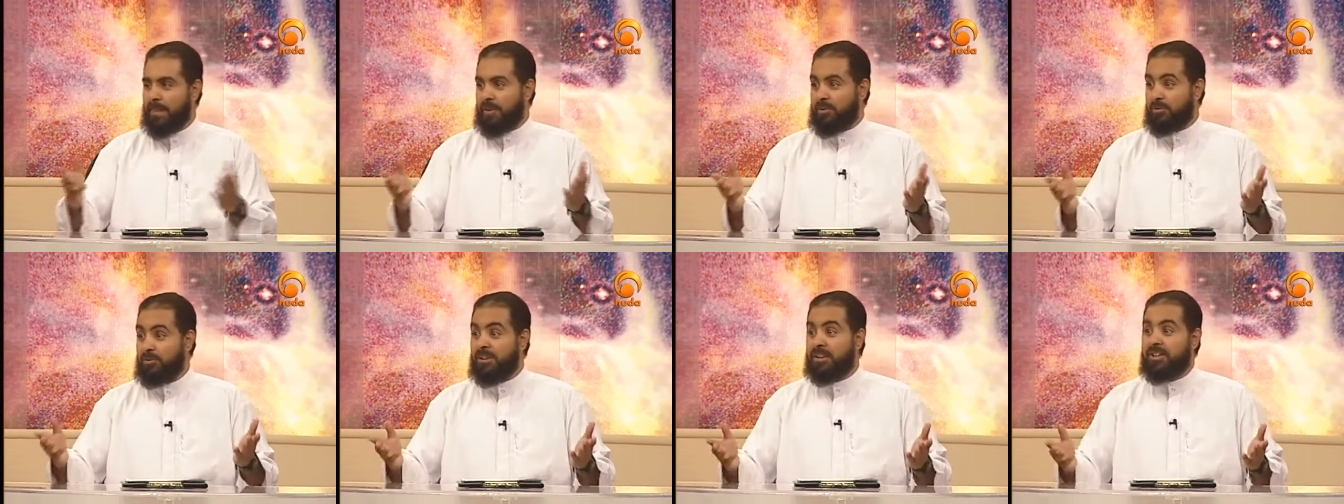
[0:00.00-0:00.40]

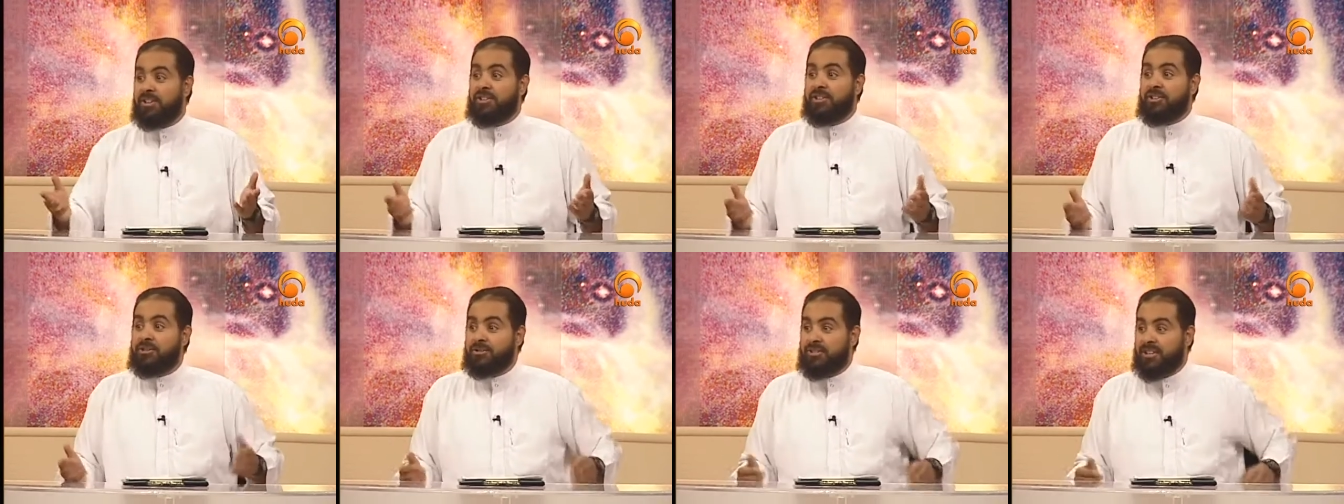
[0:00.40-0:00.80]

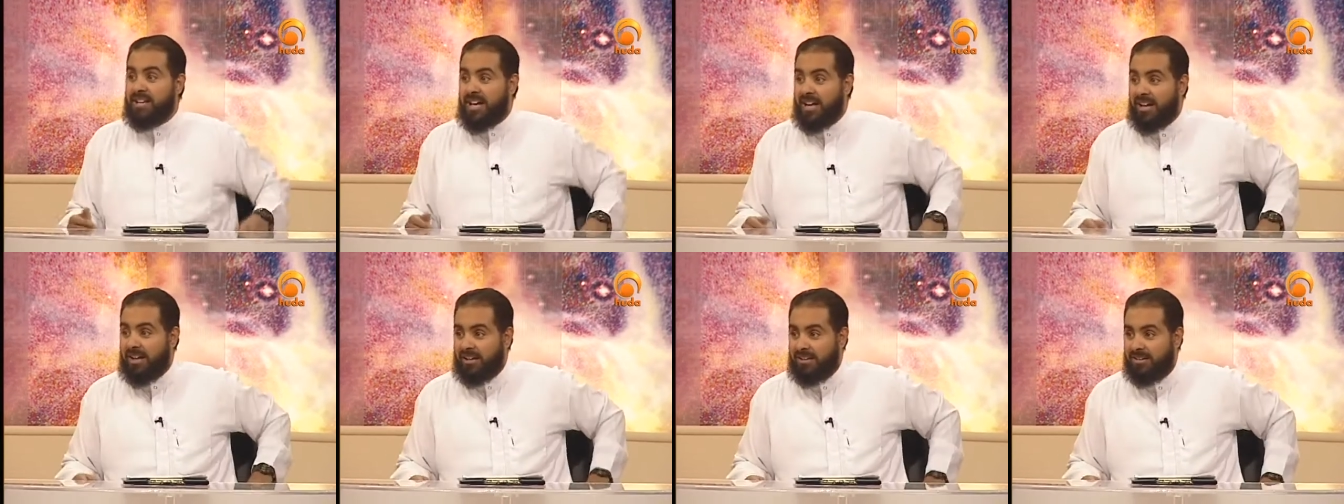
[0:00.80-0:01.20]
Created you and
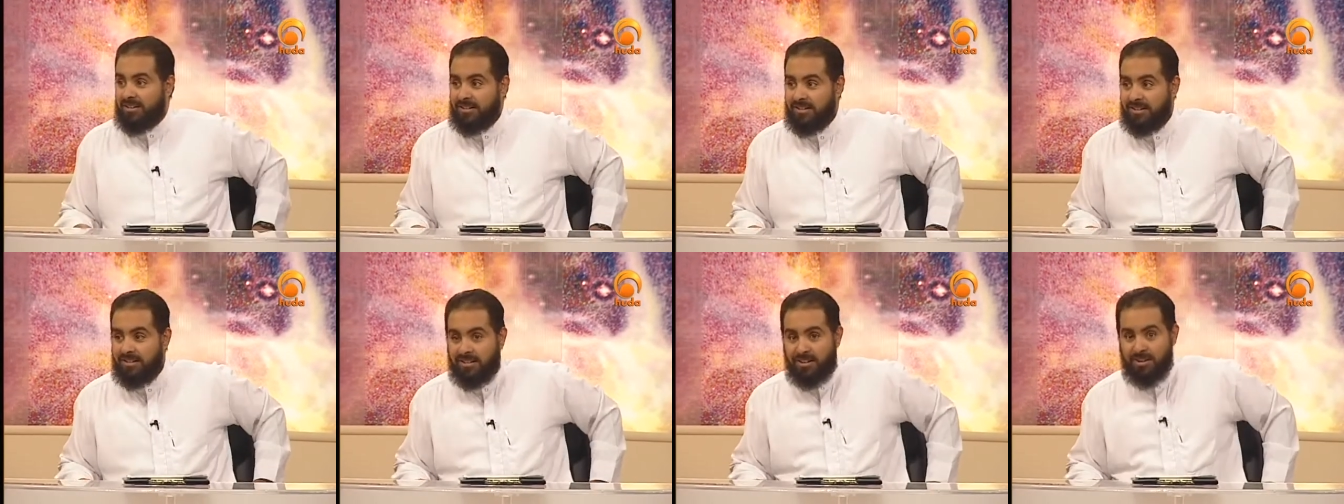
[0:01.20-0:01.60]
I
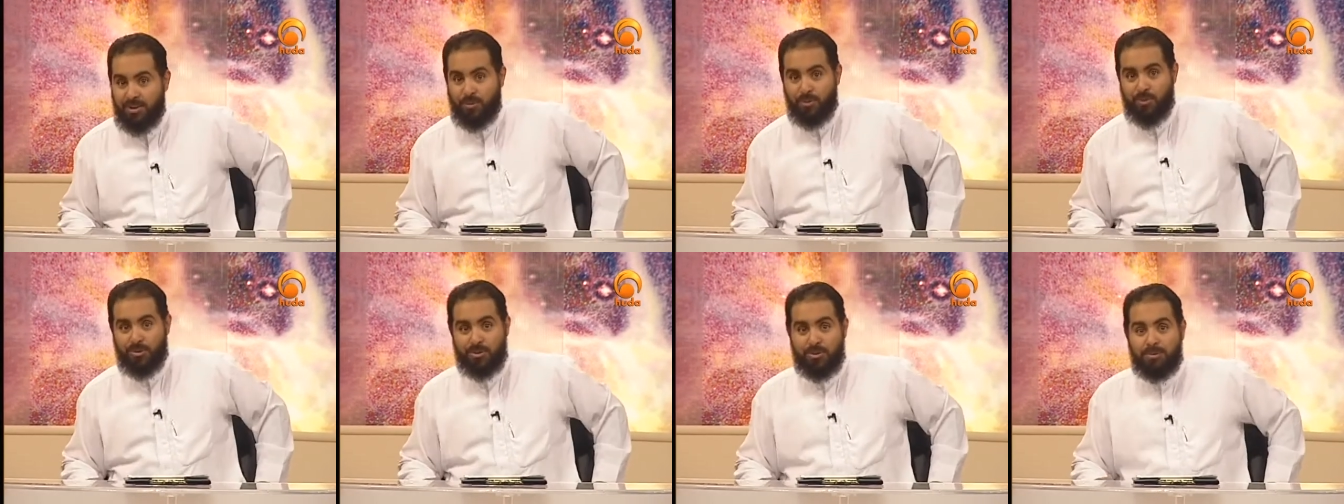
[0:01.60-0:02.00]

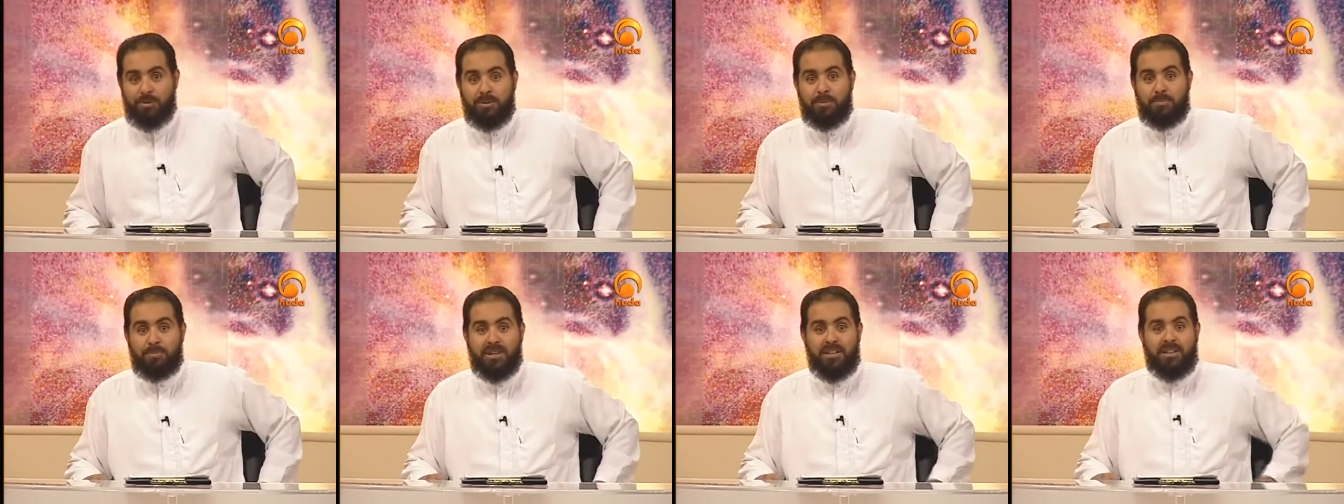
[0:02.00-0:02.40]
with the
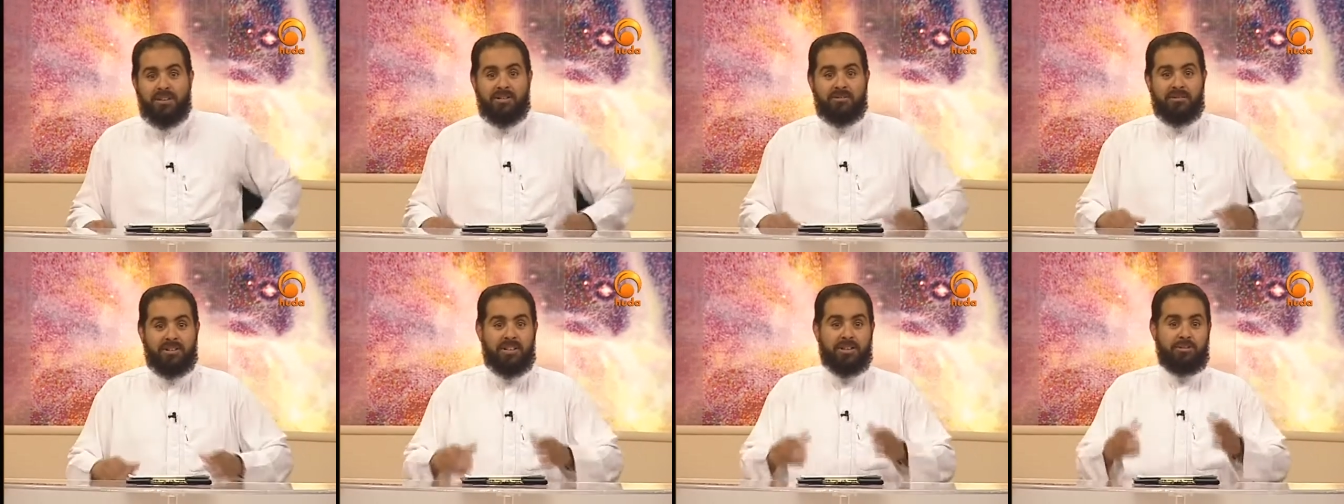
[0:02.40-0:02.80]
word
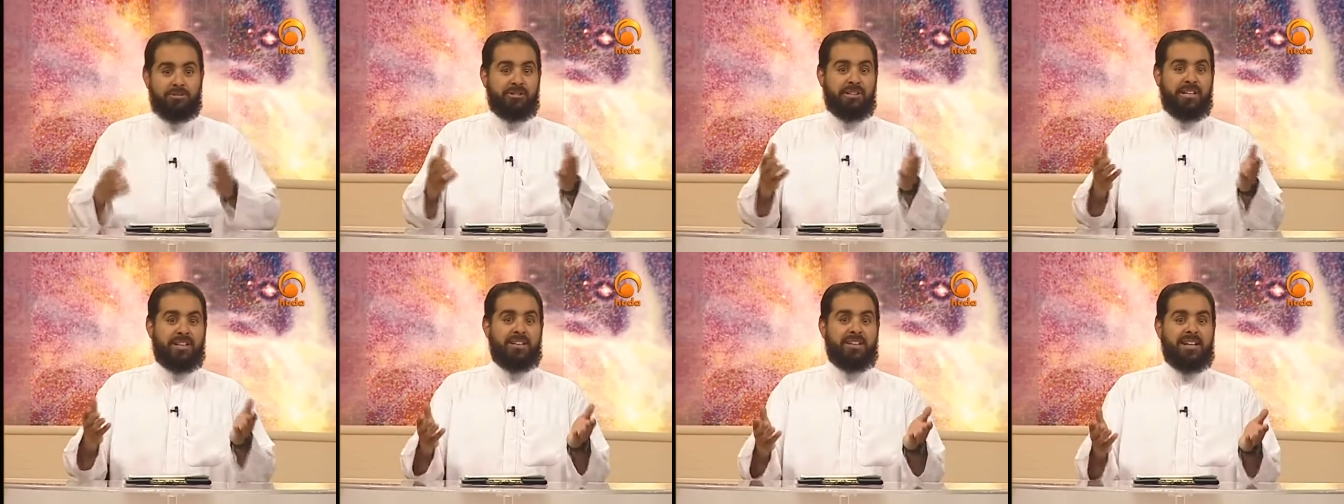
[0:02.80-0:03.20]
be when he
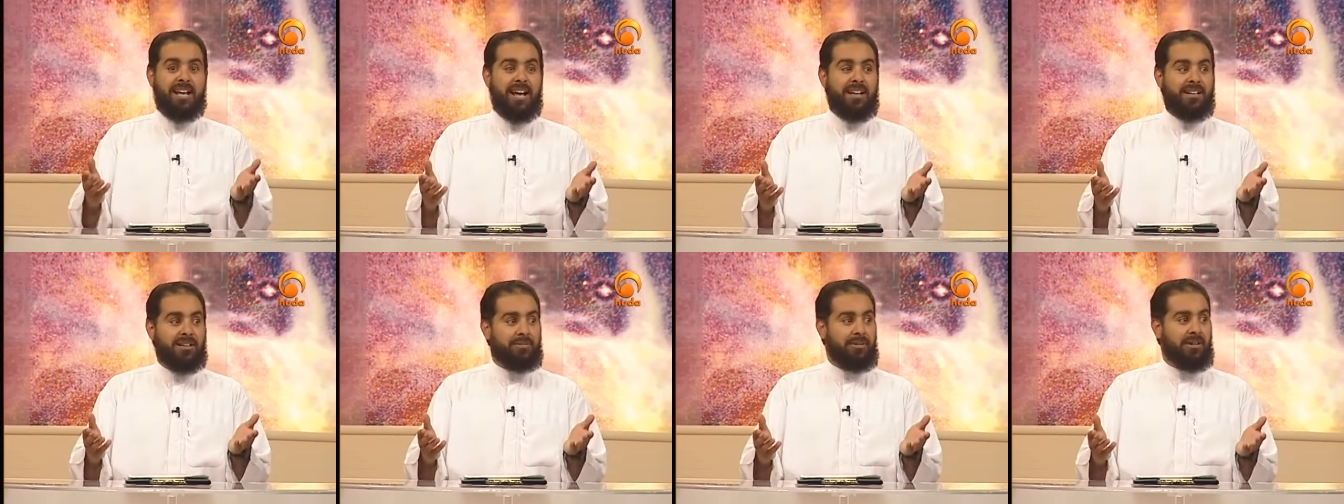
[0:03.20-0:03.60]
created
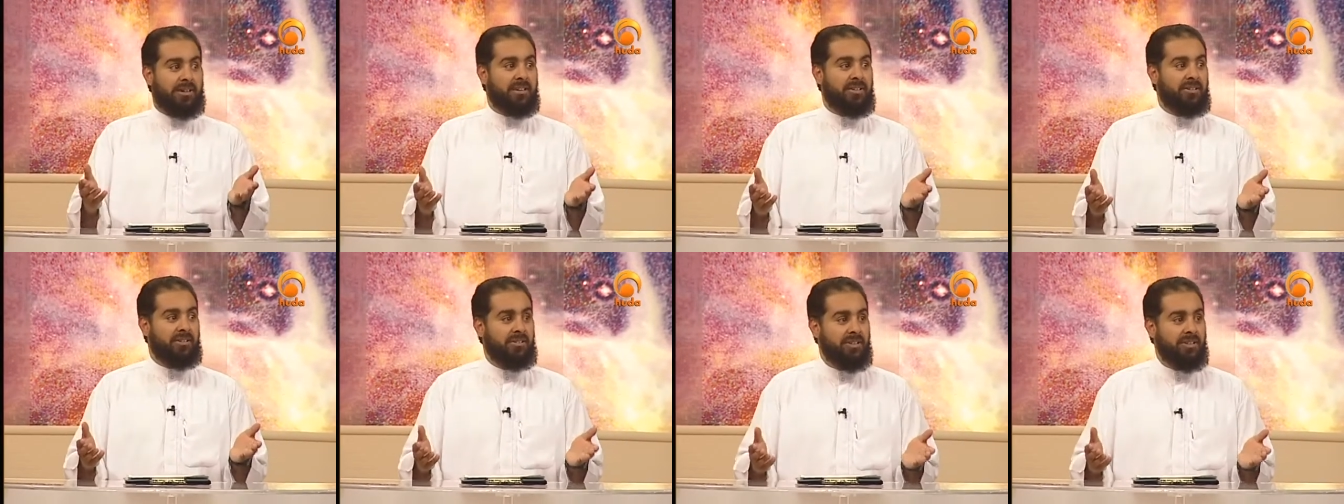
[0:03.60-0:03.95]
Adam alayhi